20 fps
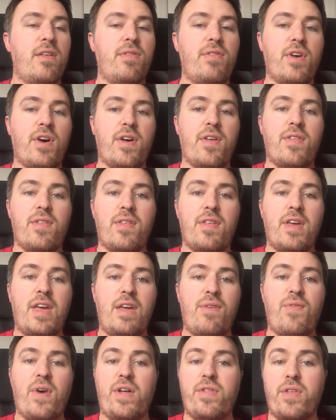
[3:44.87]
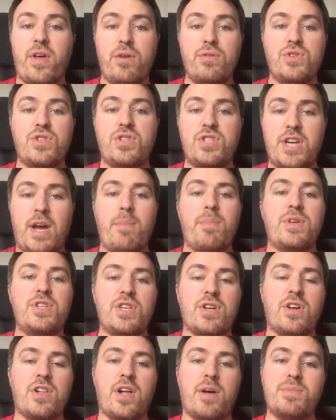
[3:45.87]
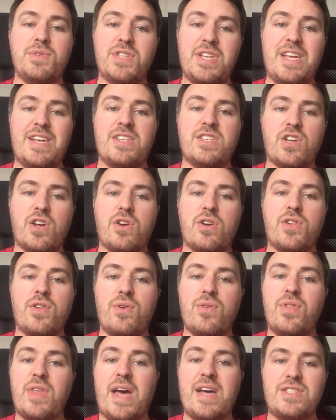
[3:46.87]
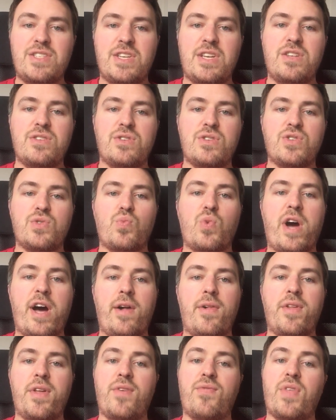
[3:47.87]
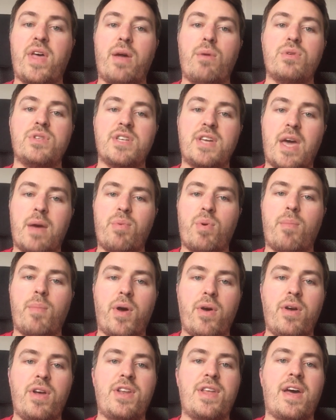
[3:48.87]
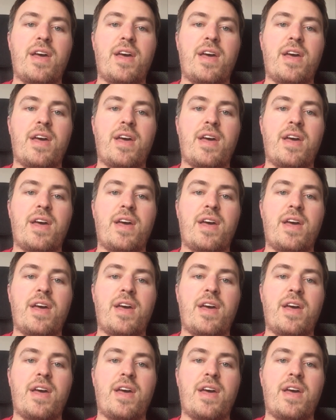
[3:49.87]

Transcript: that he felt those Championship clubs needed to conclude their season as well if they were to get promoted